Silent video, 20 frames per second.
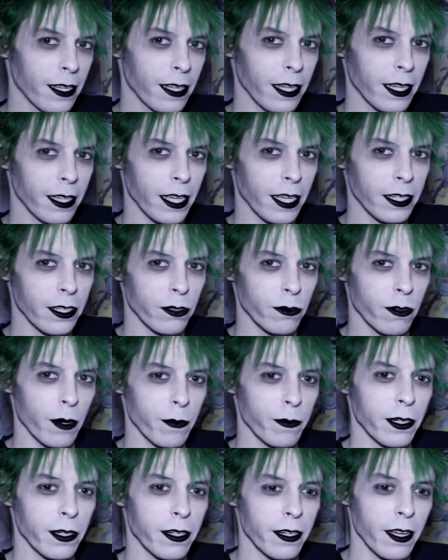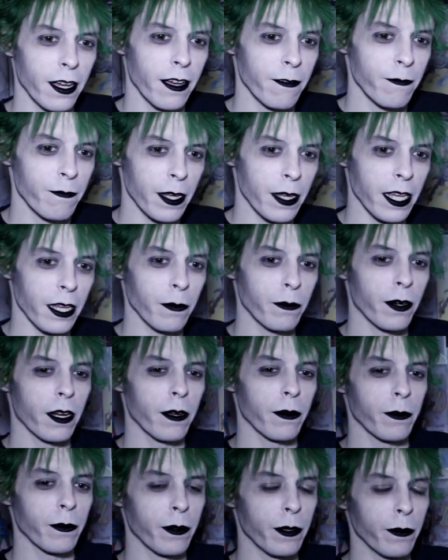in that description of me.
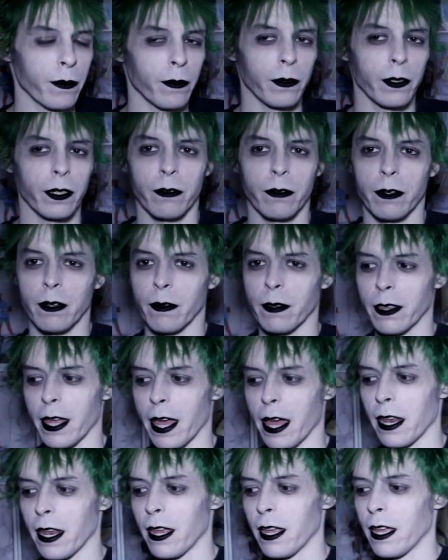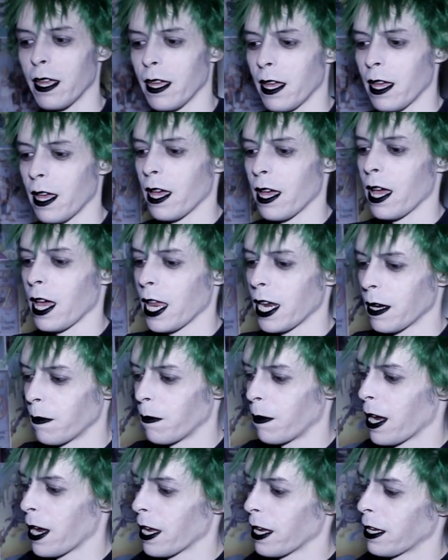Probably people would agree with that.
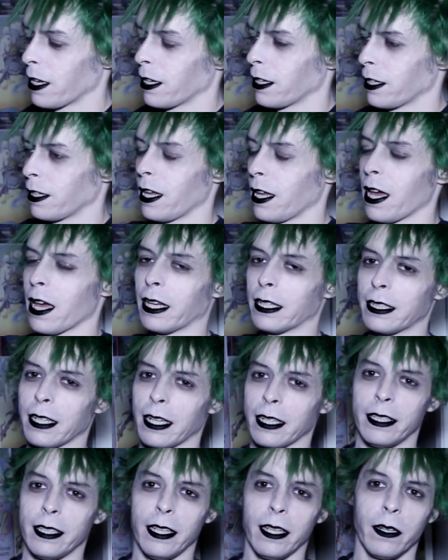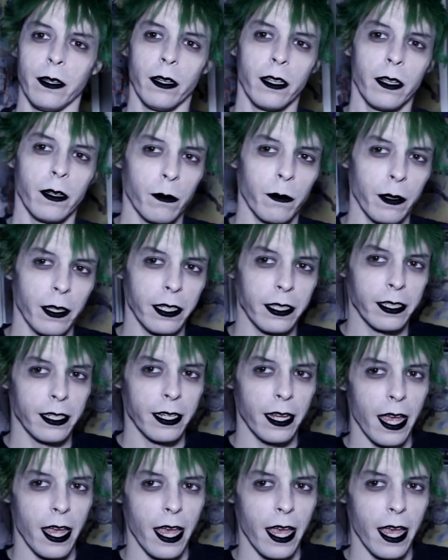Anyway, yes, I did release an